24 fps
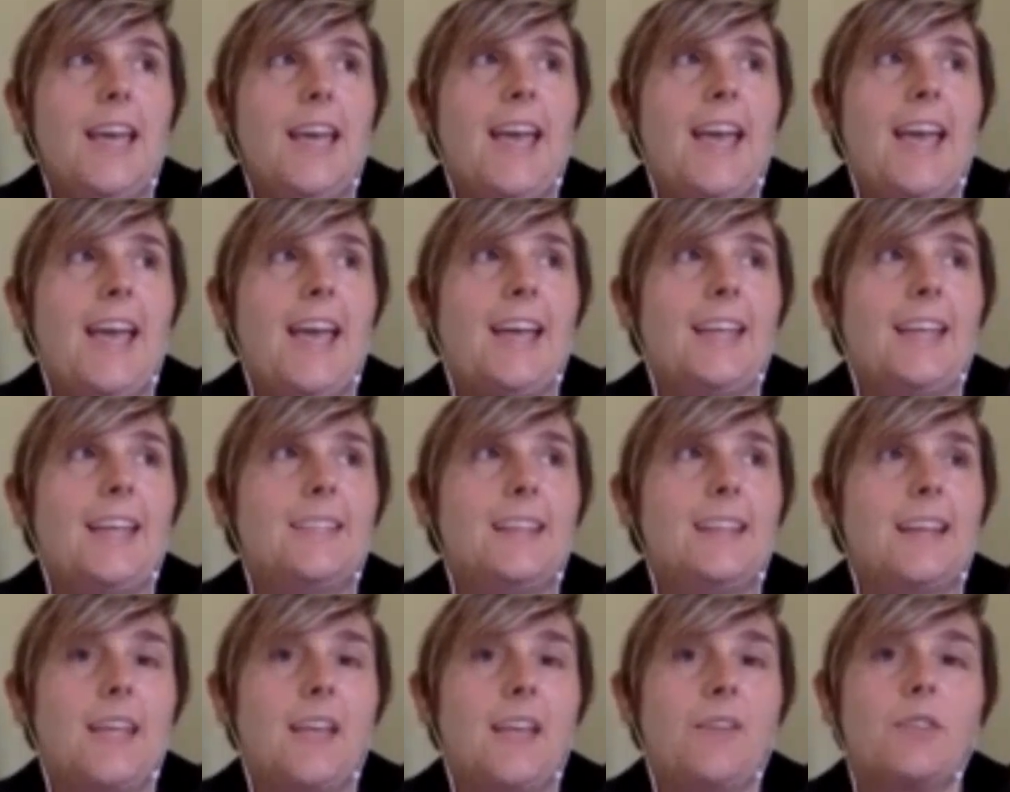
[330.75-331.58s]

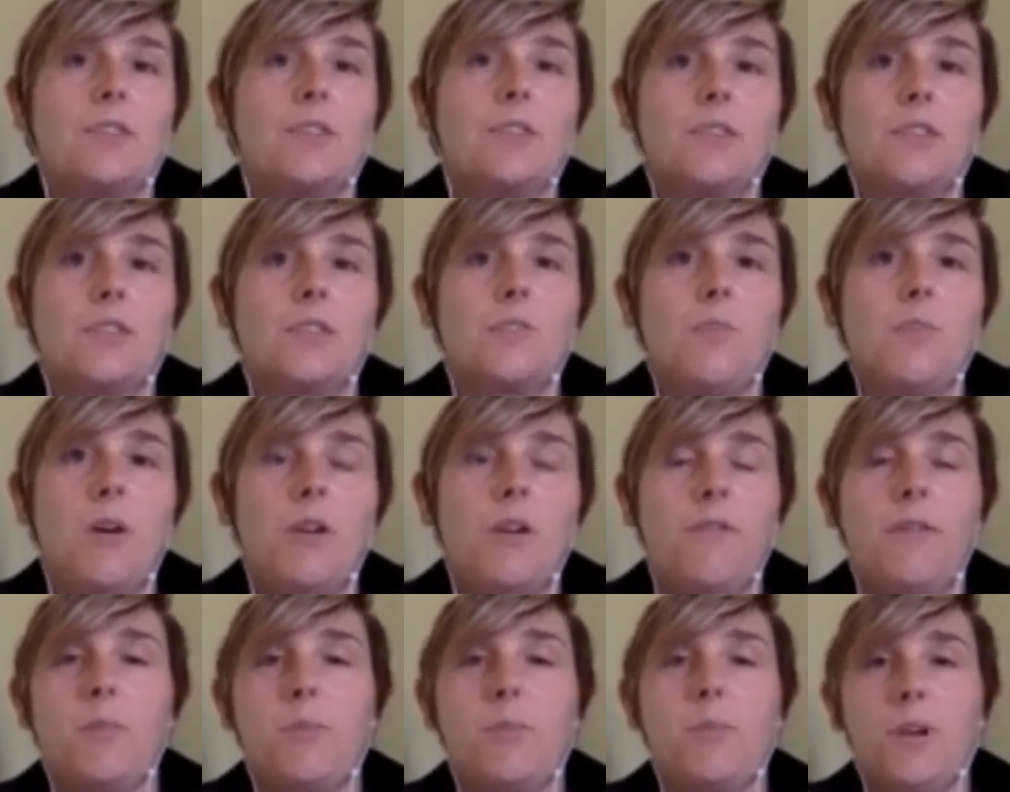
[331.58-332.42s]
and give us a
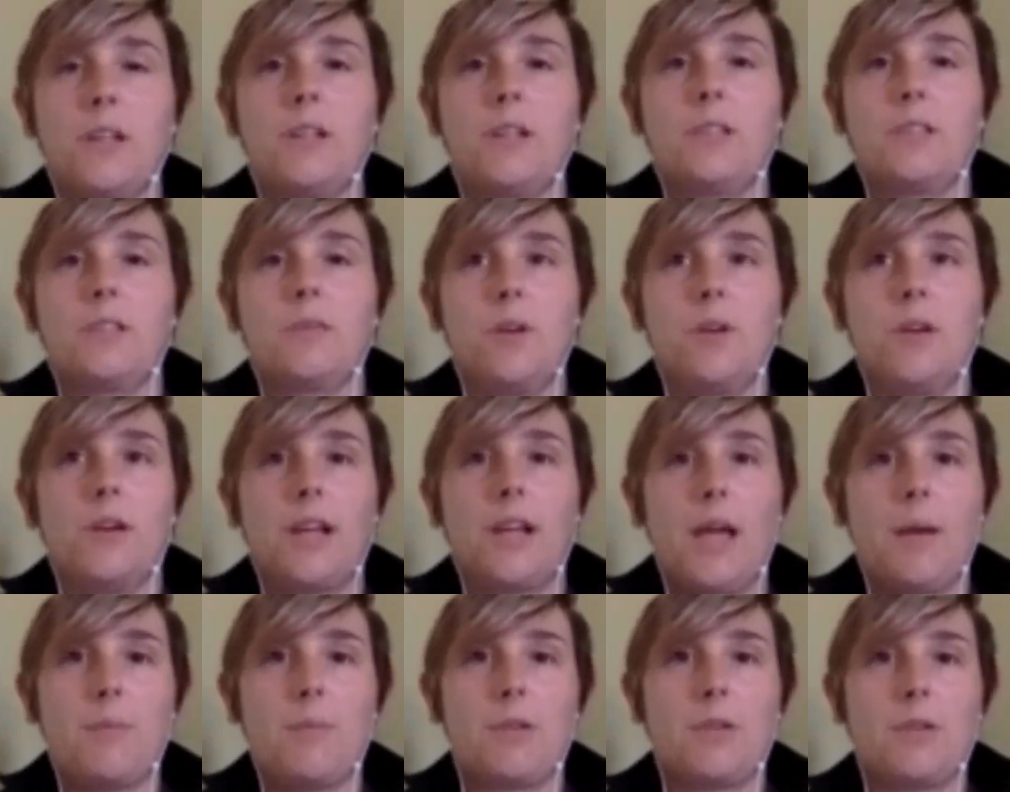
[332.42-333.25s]
small footprint and a small
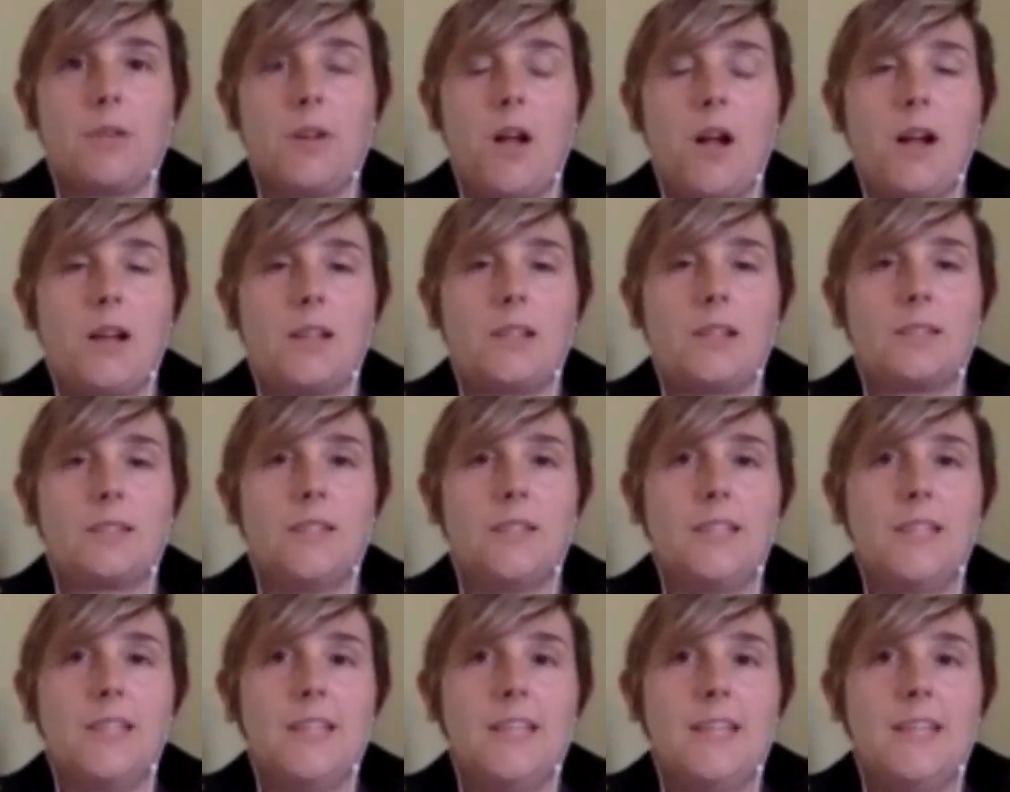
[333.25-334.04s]
capital cost.